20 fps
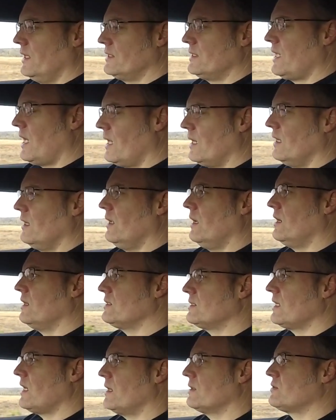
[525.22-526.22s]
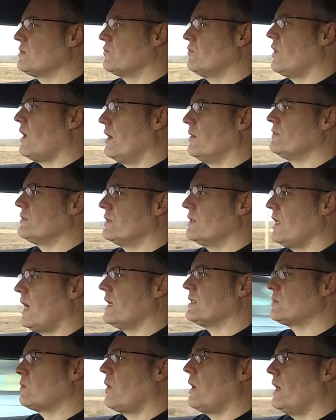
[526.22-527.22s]
That last 1,000 revs,
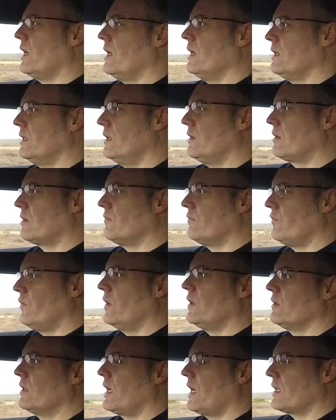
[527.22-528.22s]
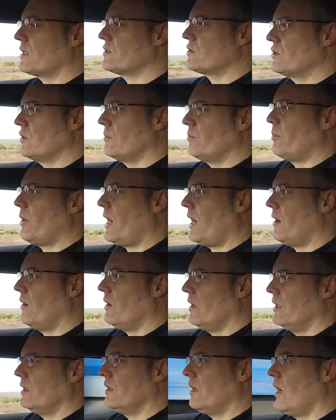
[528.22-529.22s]
that's where you can feel the extra power
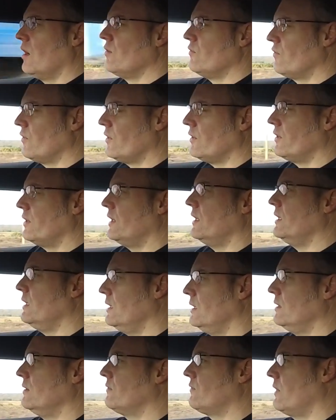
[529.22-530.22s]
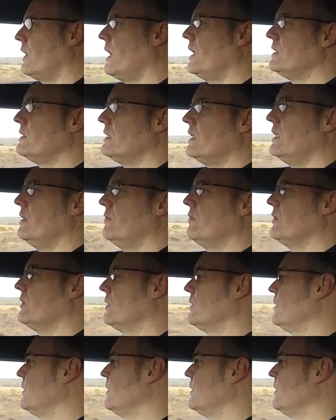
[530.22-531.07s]
over the 380 even.